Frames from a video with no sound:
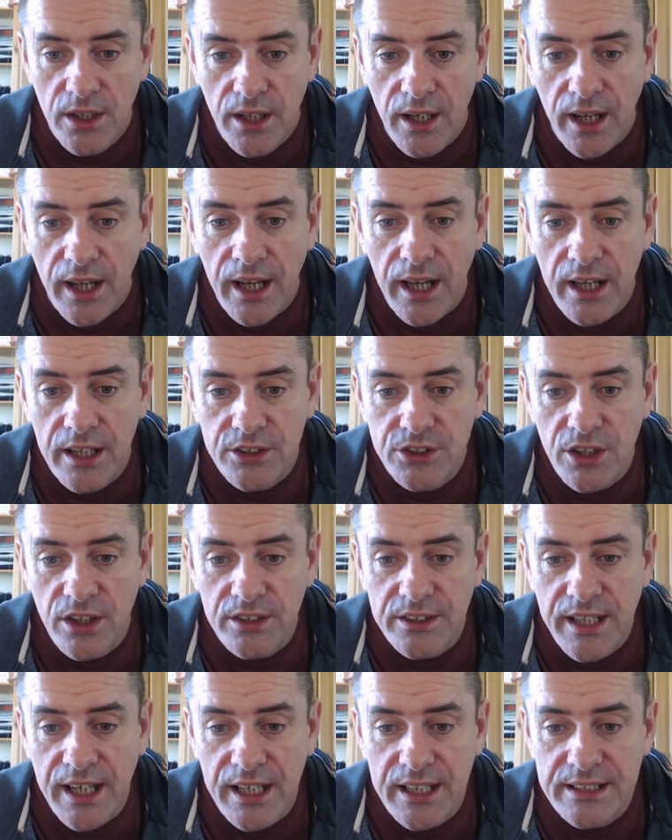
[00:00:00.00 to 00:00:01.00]
John
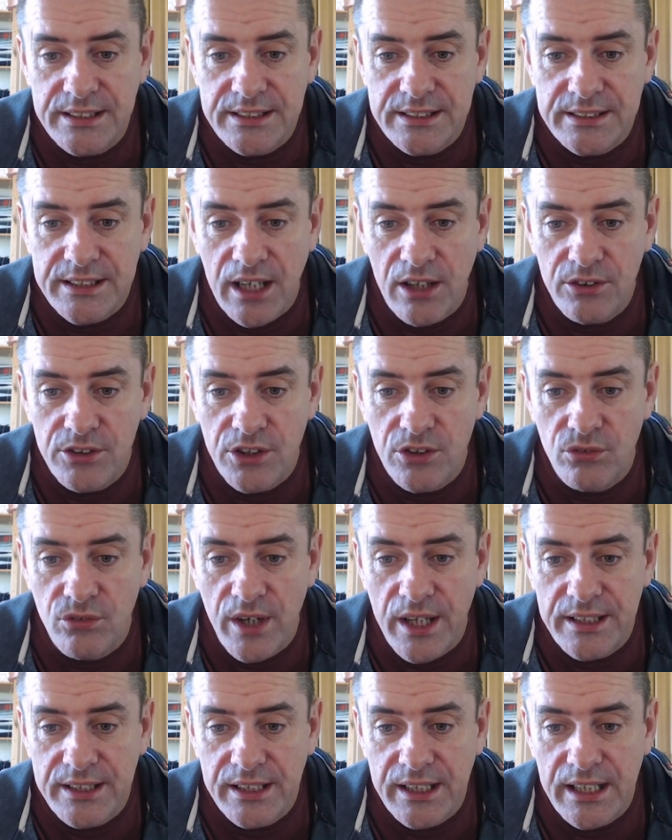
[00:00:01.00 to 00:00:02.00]
Kenny says, how do you
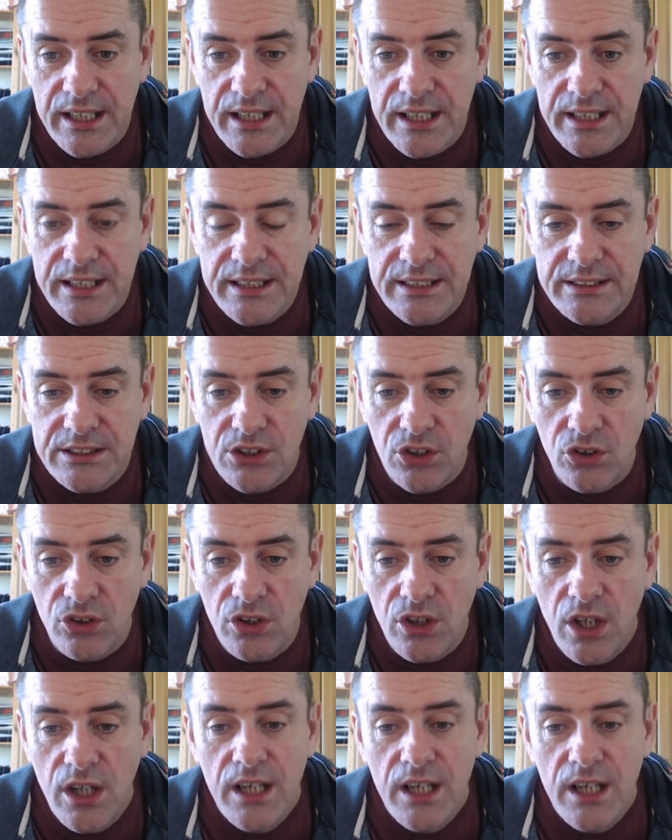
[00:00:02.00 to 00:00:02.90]
rate the Kia e-Soul?